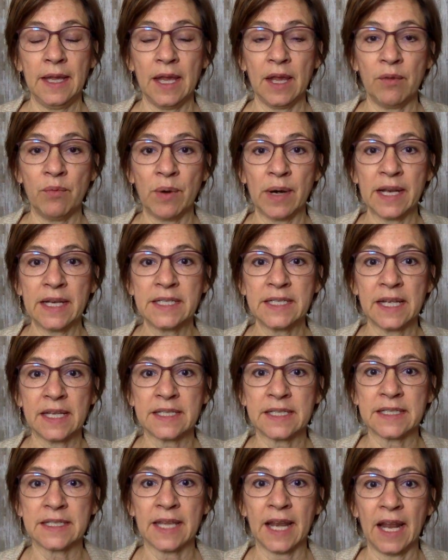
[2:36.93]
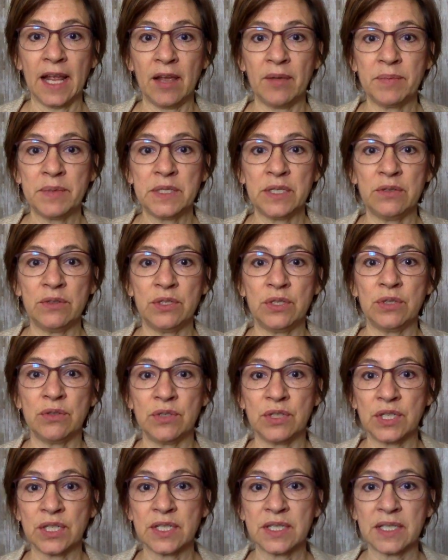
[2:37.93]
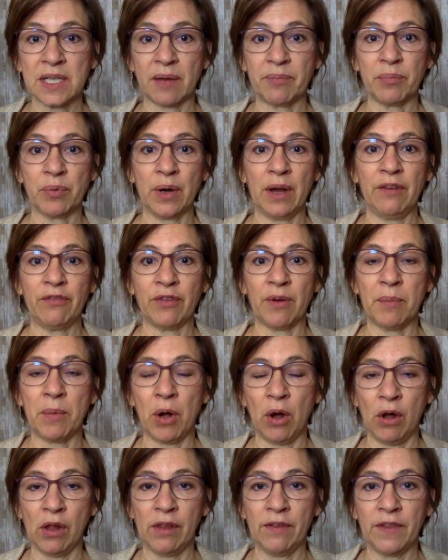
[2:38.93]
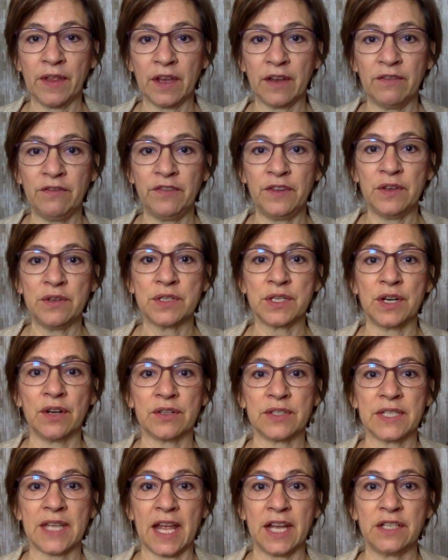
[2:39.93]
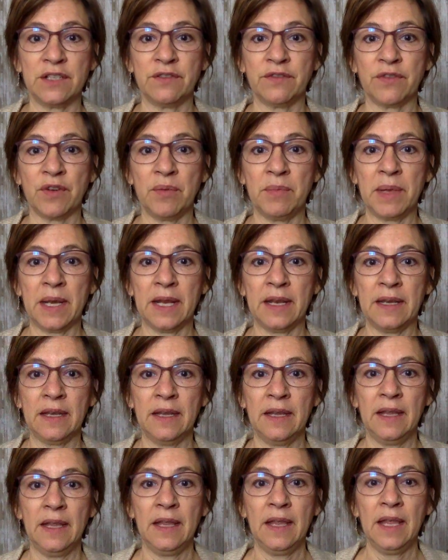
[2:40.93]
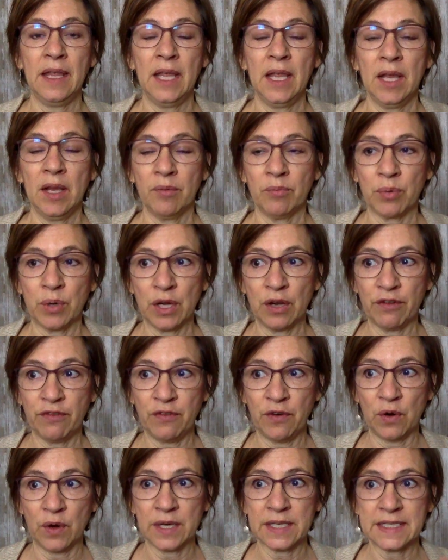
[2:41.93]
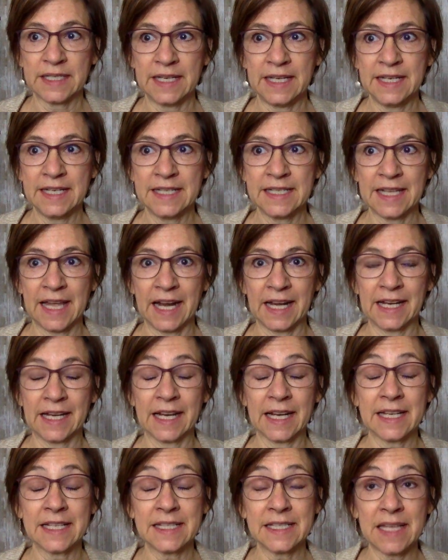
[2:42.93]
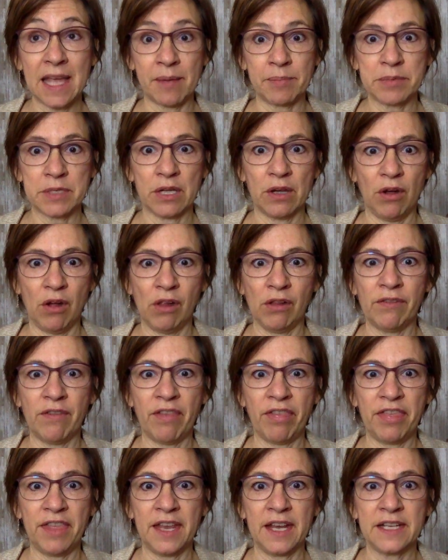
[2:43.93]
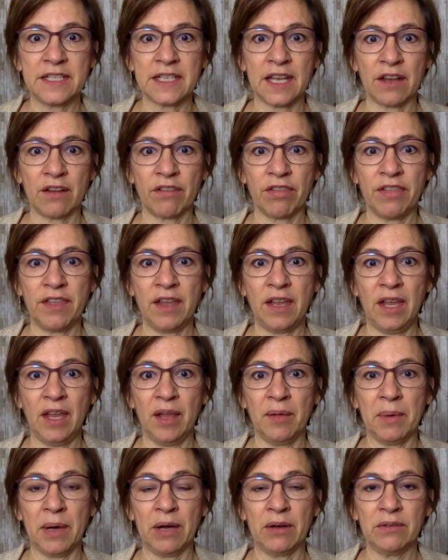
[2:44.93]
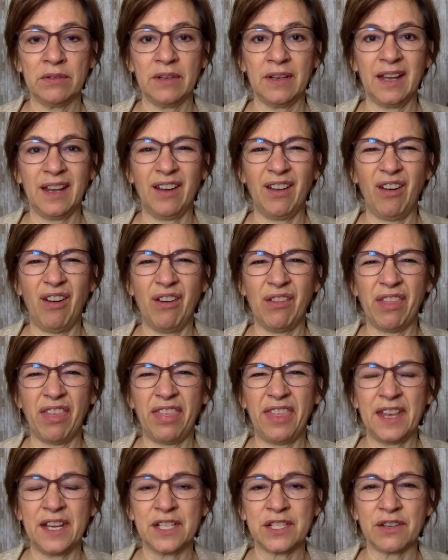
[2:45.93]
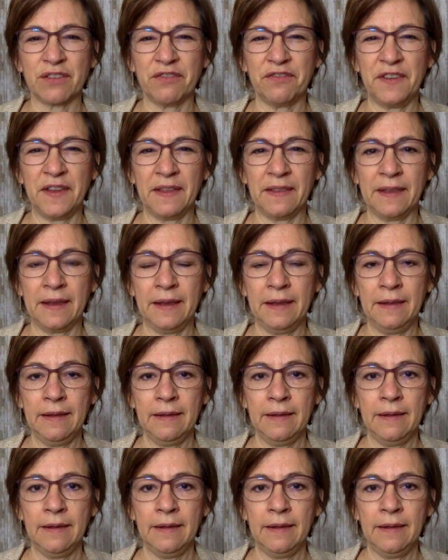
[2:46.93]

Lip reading: And what it does is it helps you to just separate from all of the confusion outside you for a minute, bring your focus inside and accept all the things that you're thinking about and all the things you're feeling.